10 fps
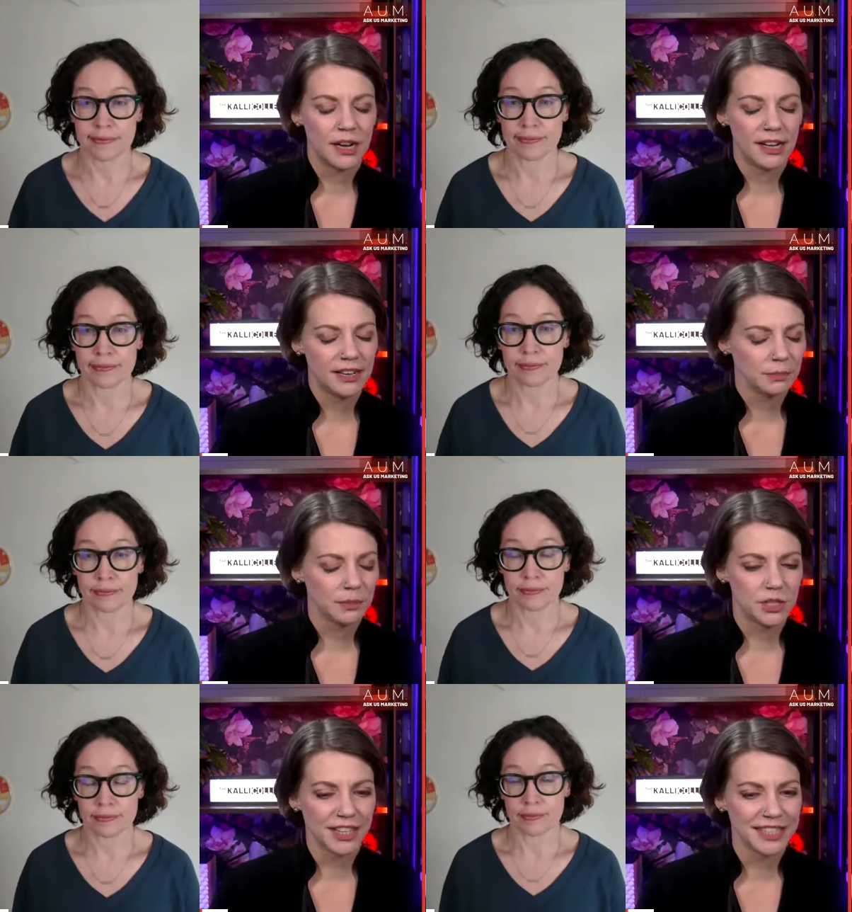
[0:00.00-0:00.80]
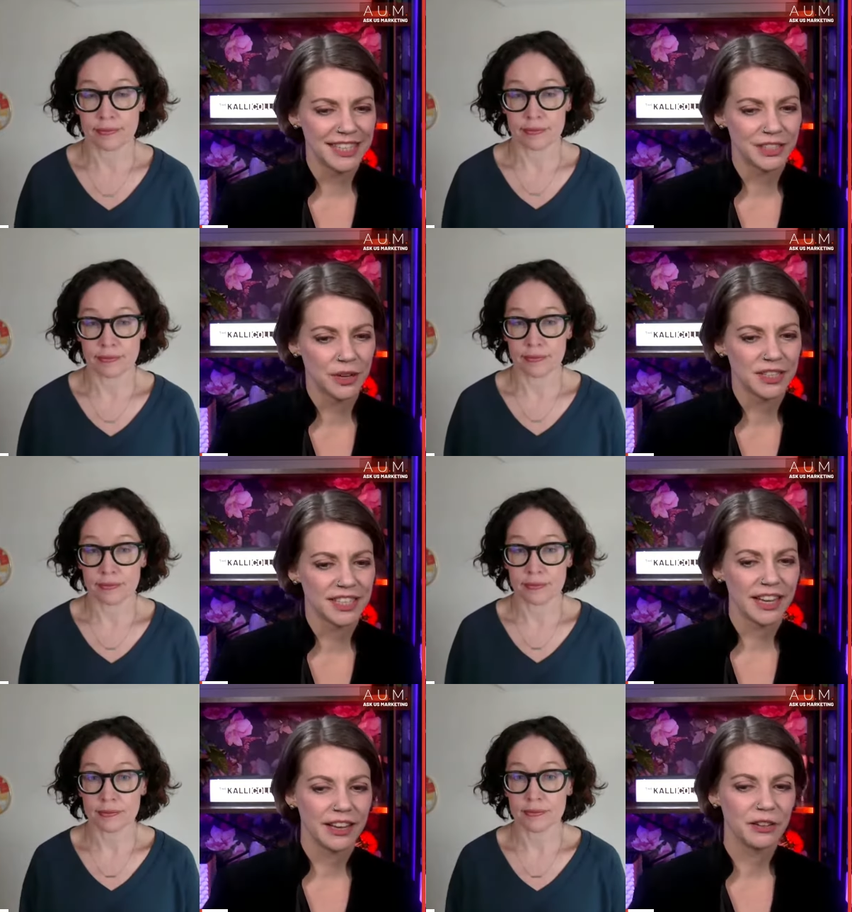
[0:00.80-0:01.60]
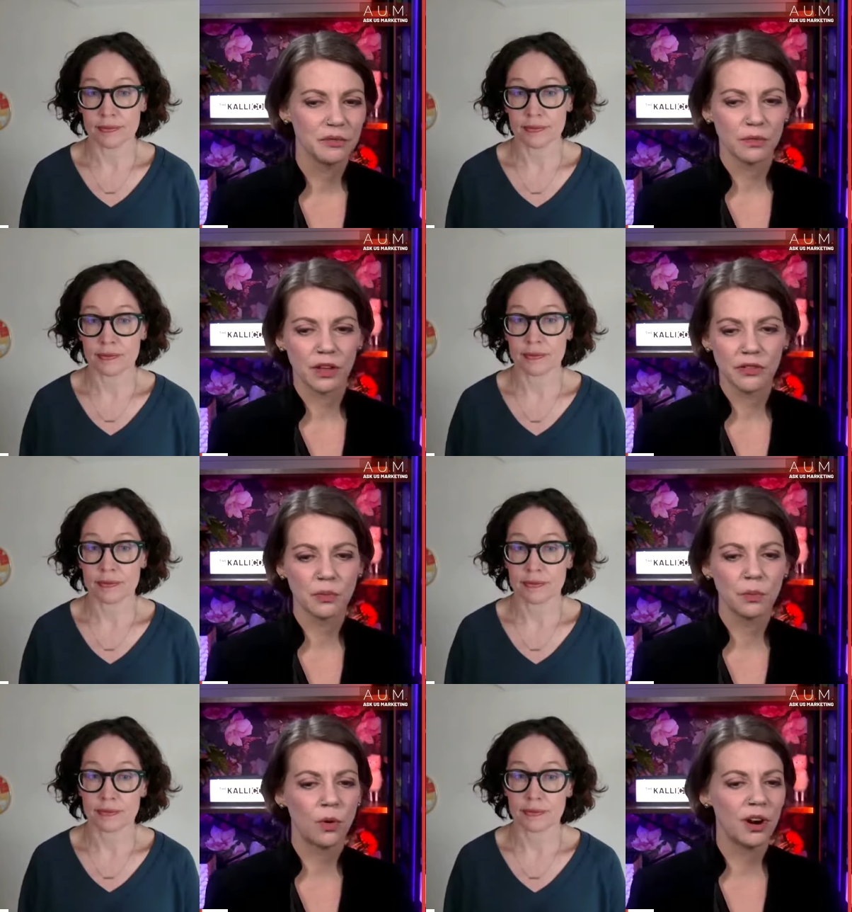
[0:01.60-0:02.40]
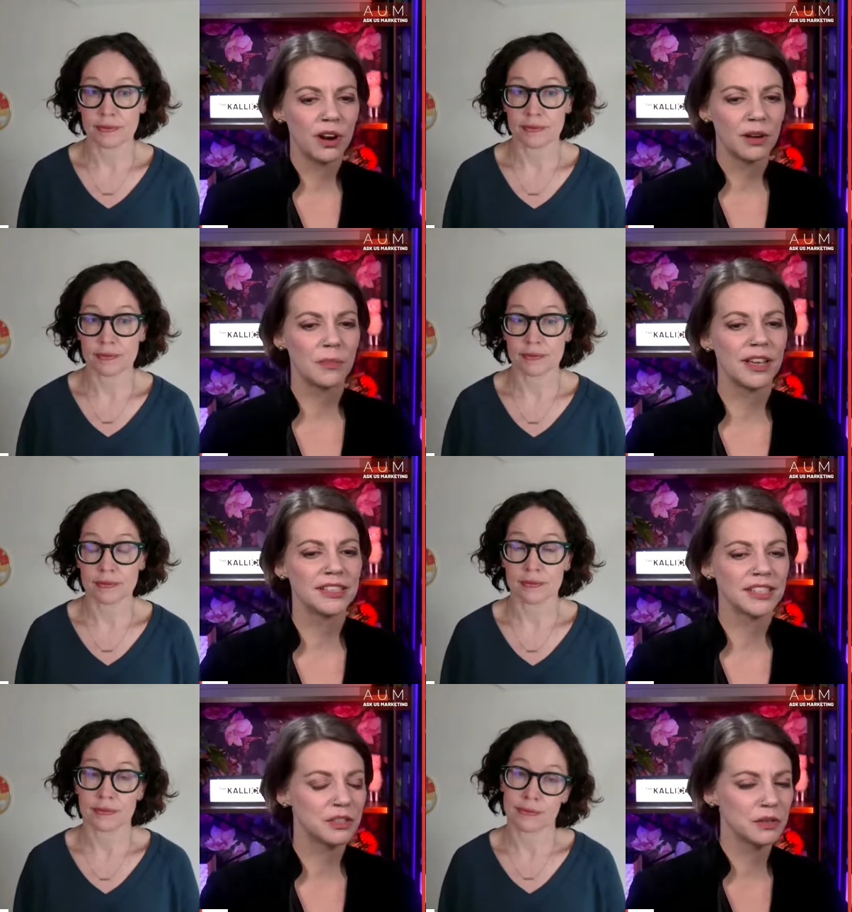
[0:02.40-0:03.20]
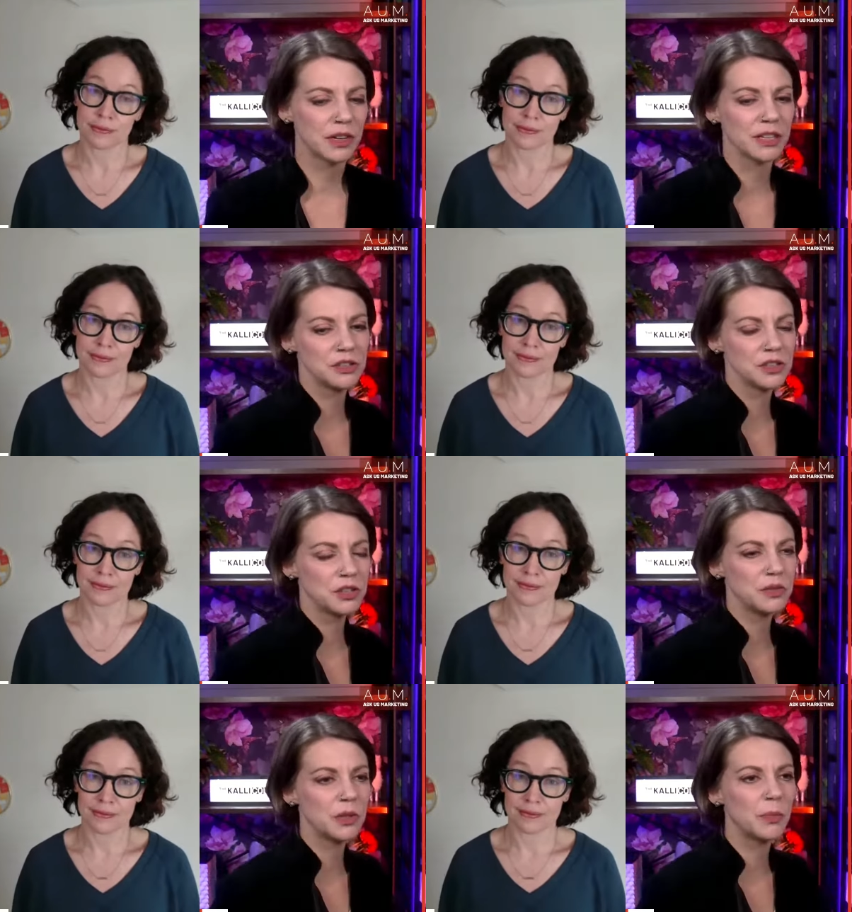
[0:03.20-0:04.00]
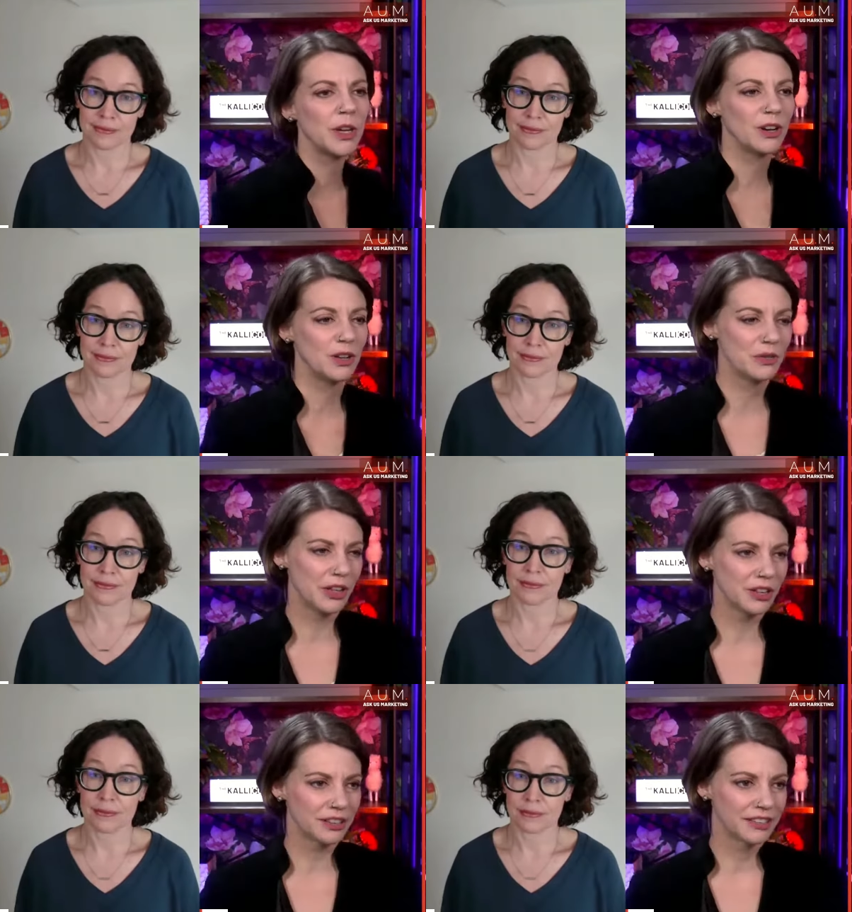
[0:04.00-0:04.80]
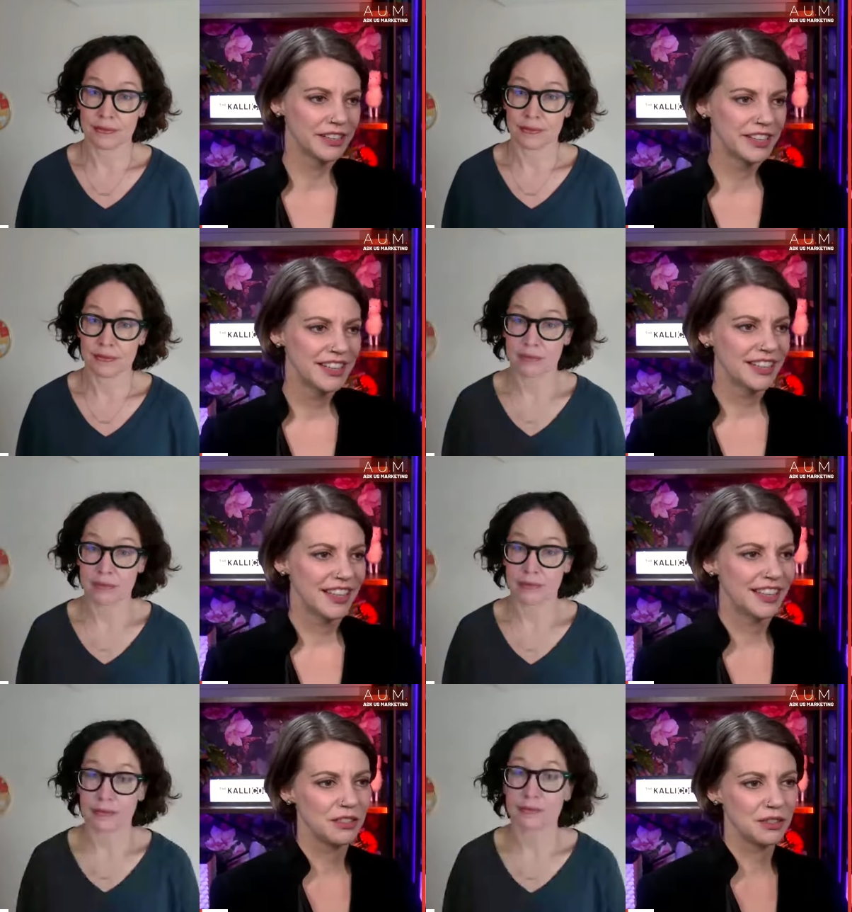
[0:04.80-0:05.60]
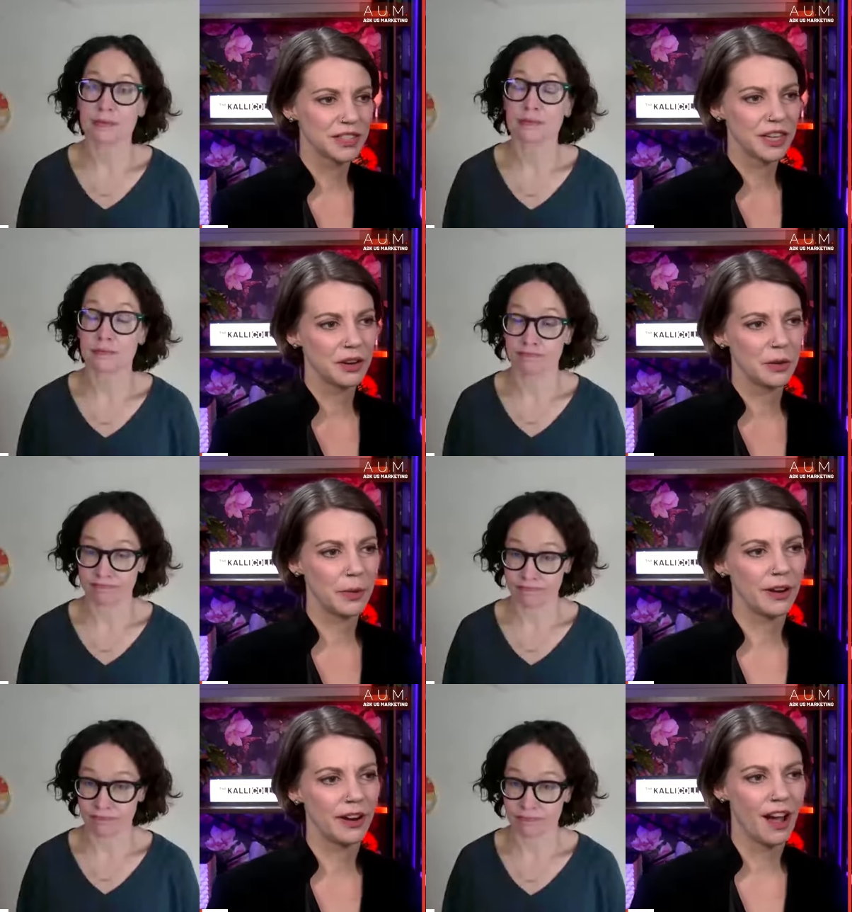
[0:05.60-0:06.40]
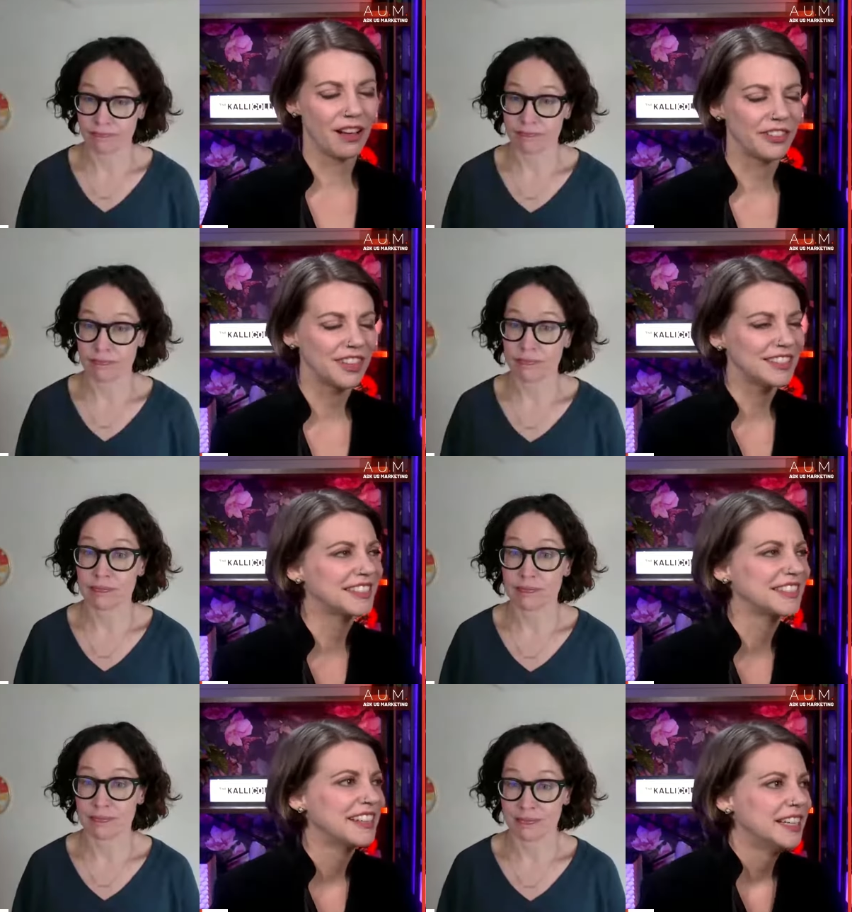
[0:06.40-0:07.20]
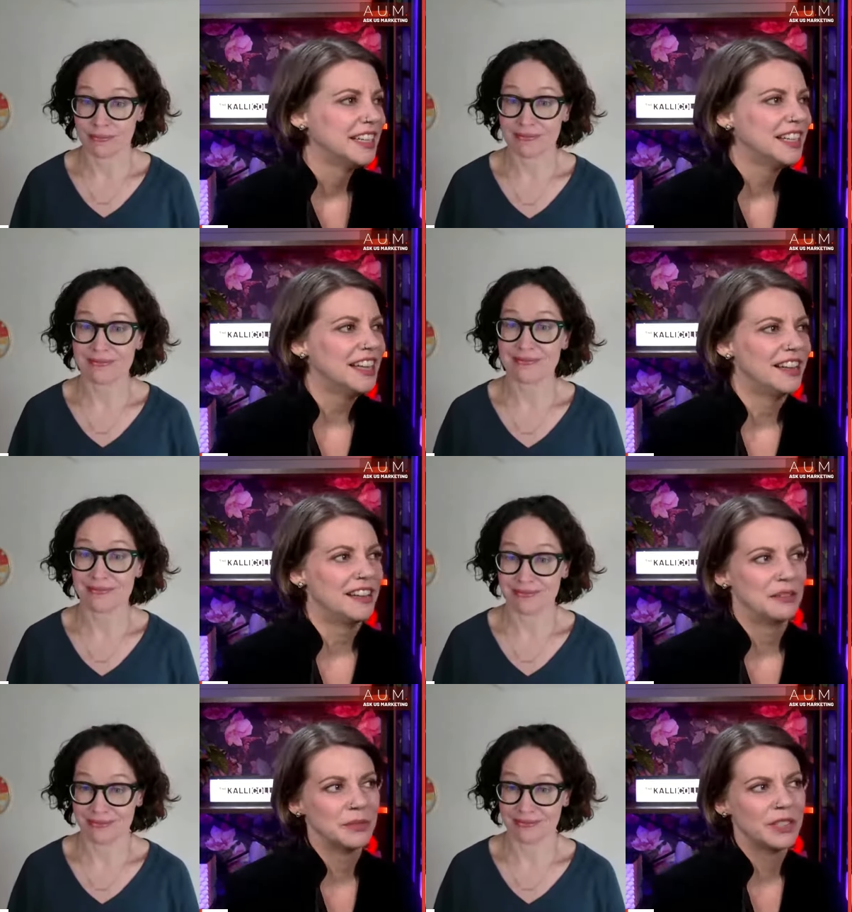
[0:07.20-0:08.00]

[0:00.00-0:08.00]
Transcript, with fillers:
Speaker 1: um, Jesse, is always saying, well, the more places you can shoot, the bigger you look. it looks like you're a mm-hmm. bigger office. Um,